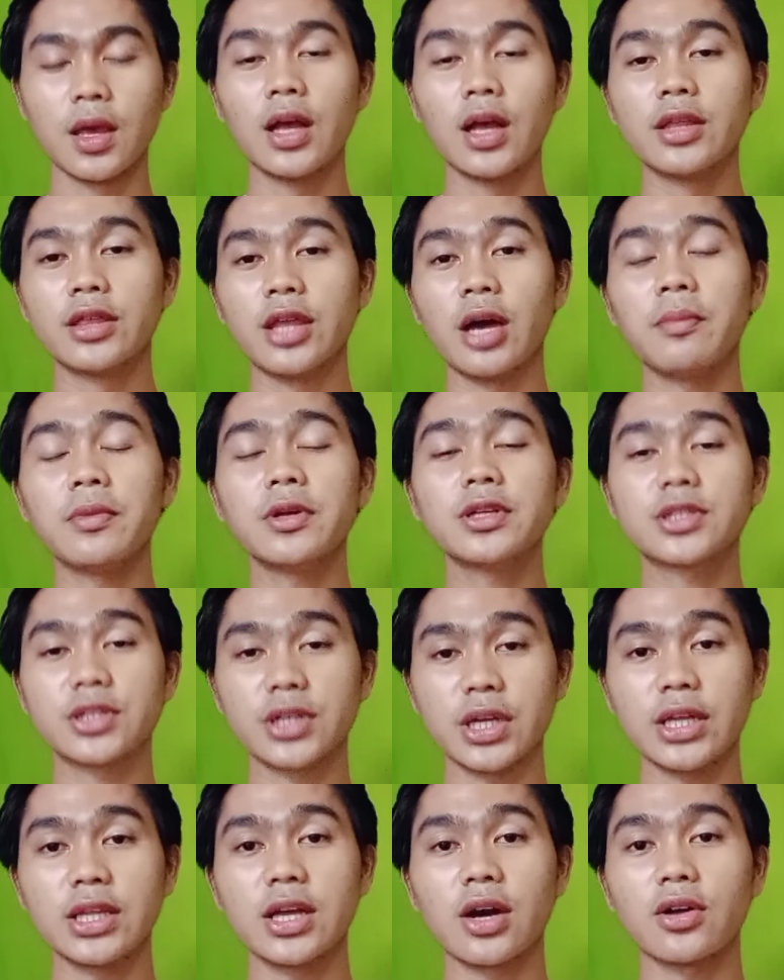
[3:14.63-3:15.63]
Number
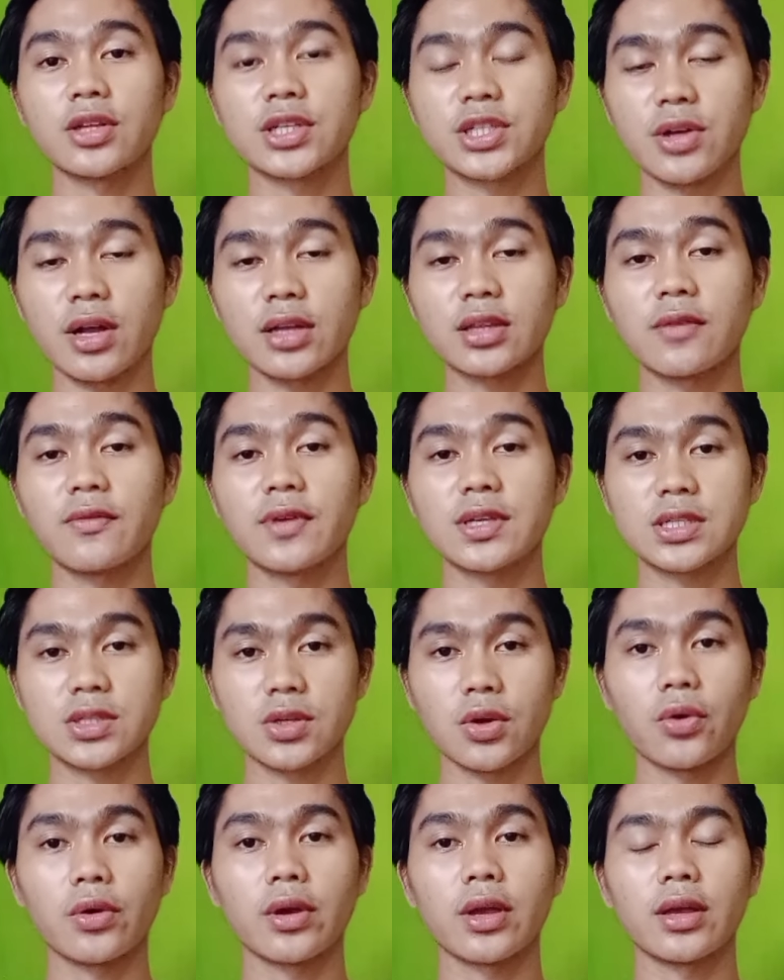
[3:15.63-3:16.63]
3, the constructivist
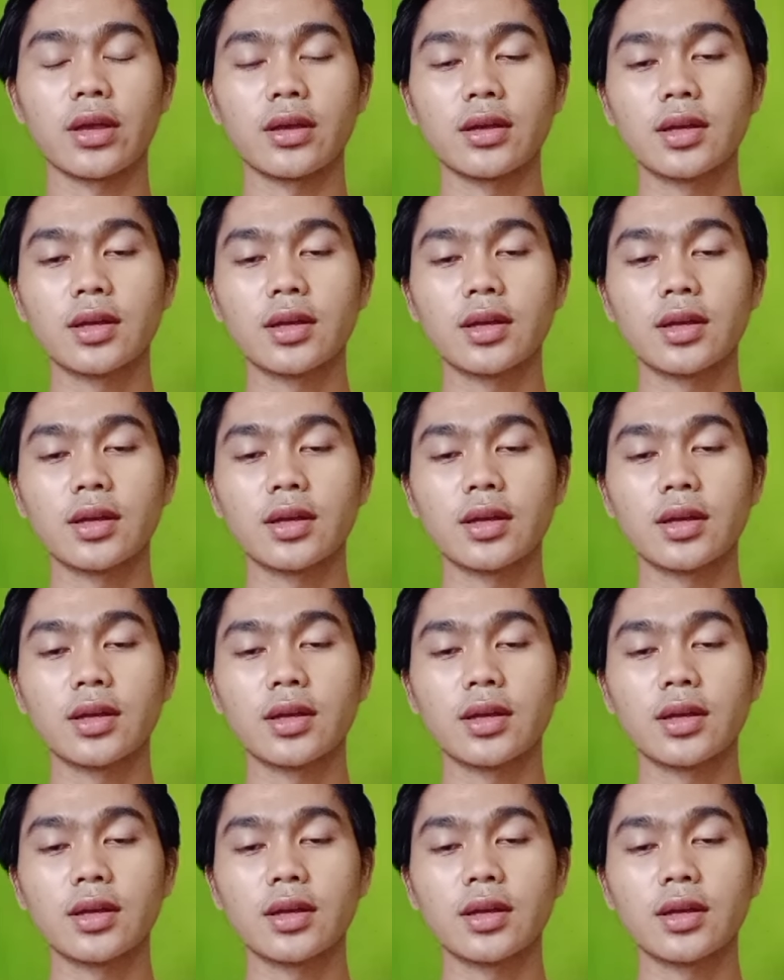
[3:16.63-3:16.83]
theory.